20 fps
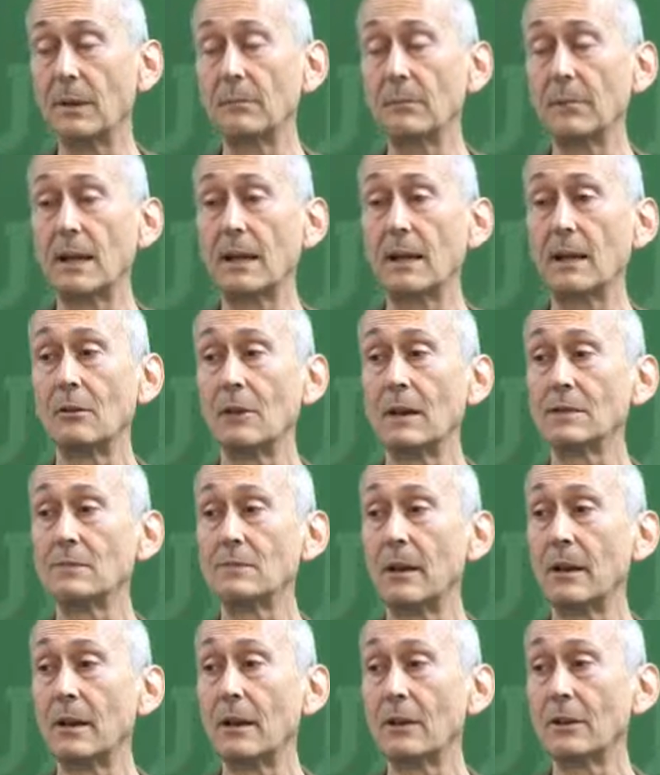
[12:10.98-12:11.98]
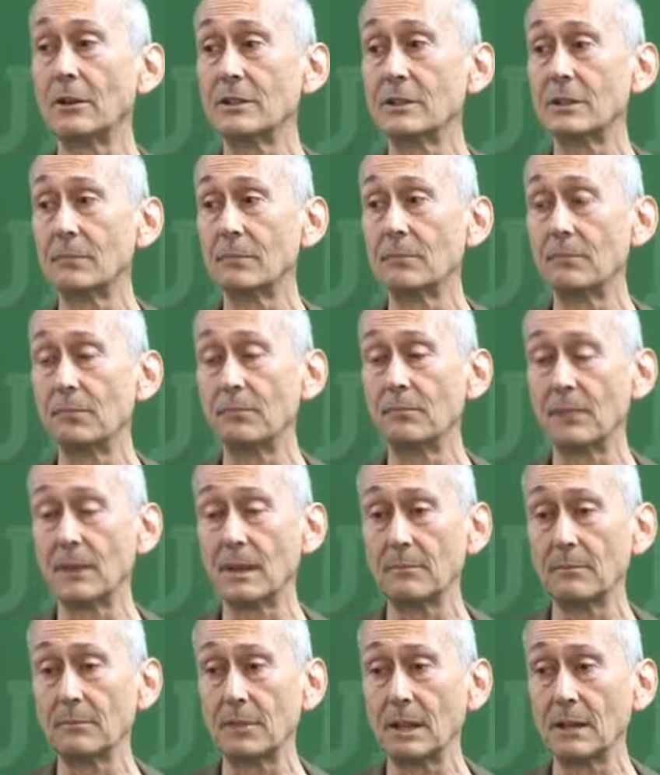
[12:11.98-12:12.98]
PLOS Biology
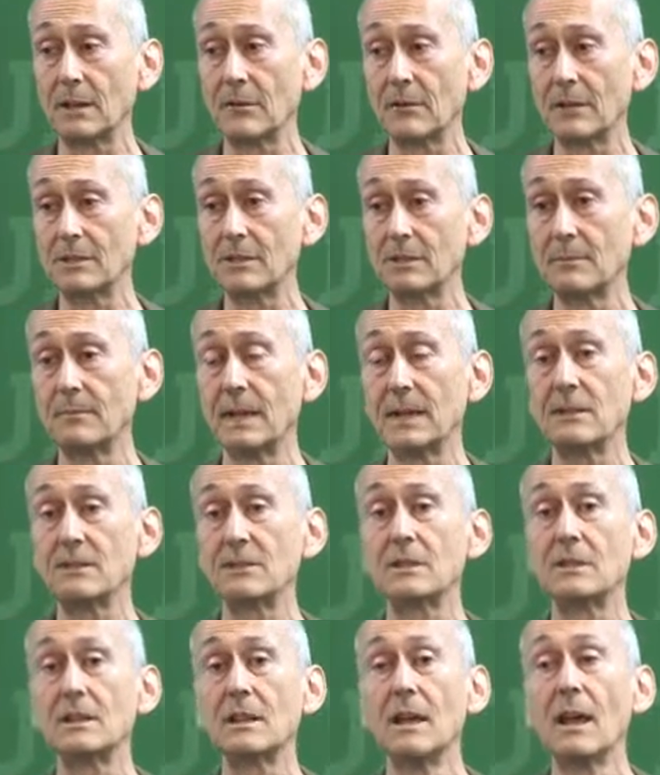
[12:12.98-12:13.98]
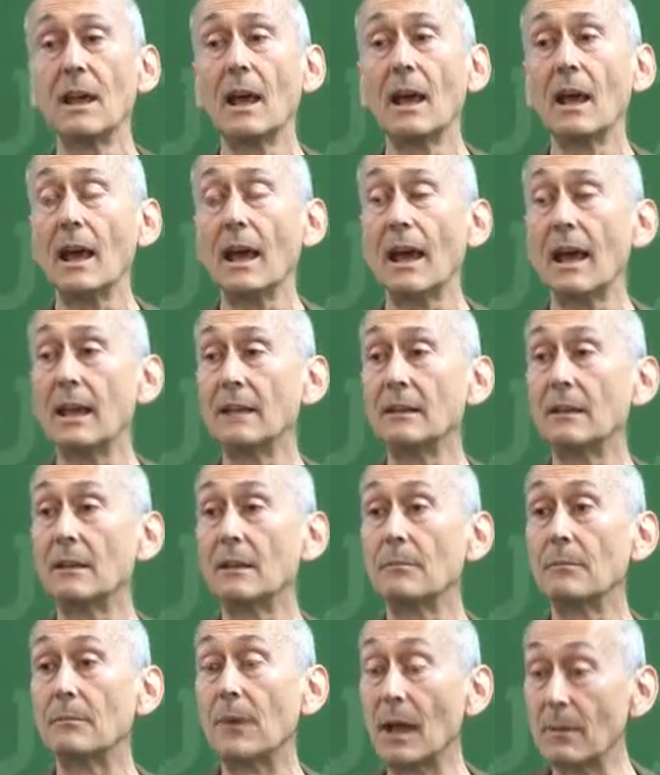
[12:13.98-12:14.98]
and PLOS Medicine. And
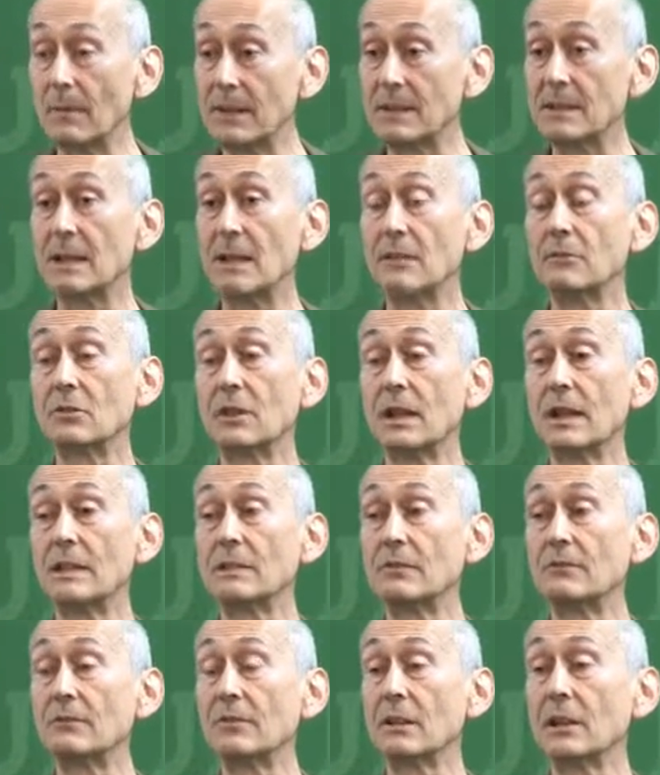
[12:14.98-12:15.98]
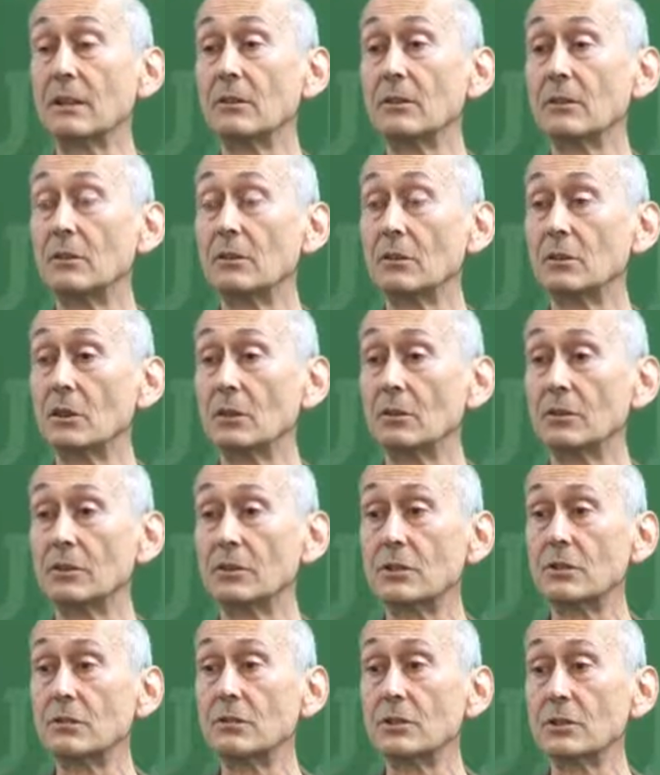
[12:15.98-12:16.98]
Biomed Central has some very good
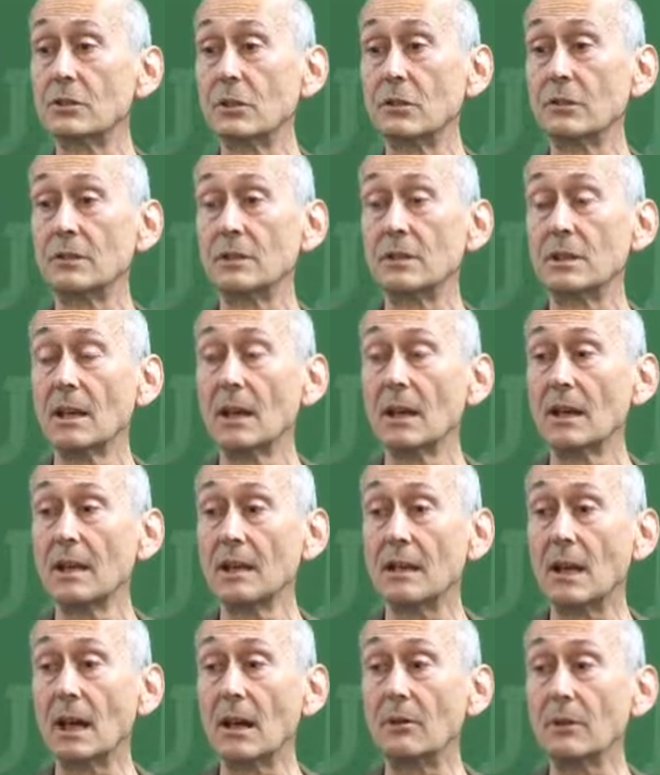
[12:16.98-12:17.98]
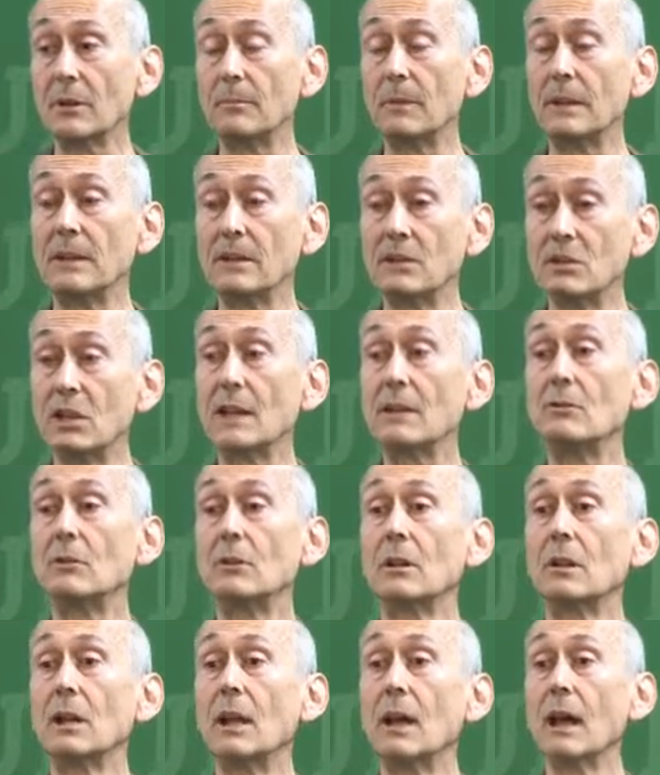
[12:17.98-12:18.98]
journals too, and so does Hindawi. But in
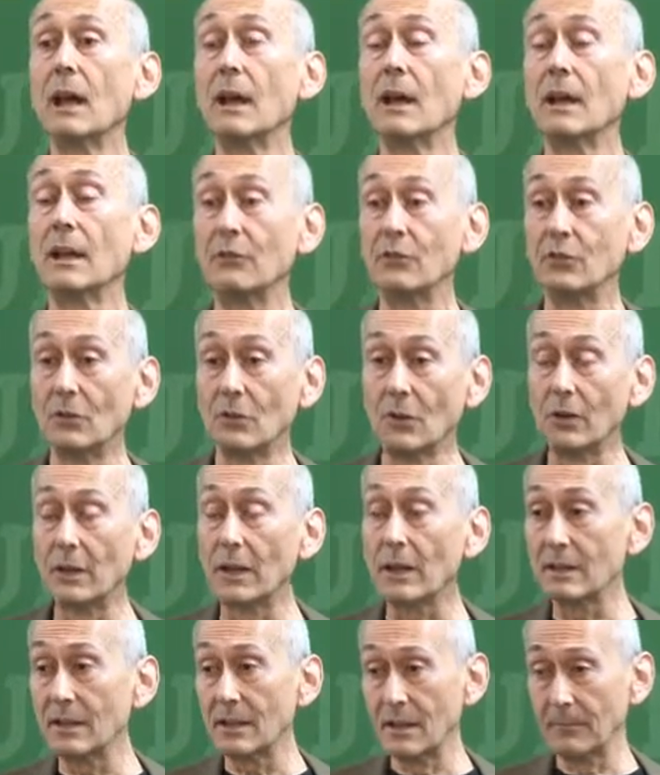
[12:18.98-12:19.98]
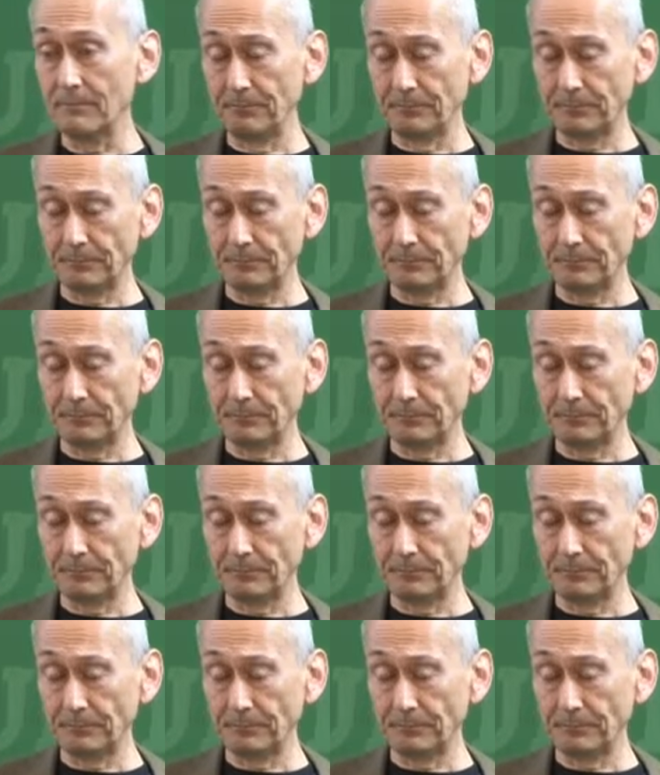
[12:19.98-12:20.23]
general, if you look at the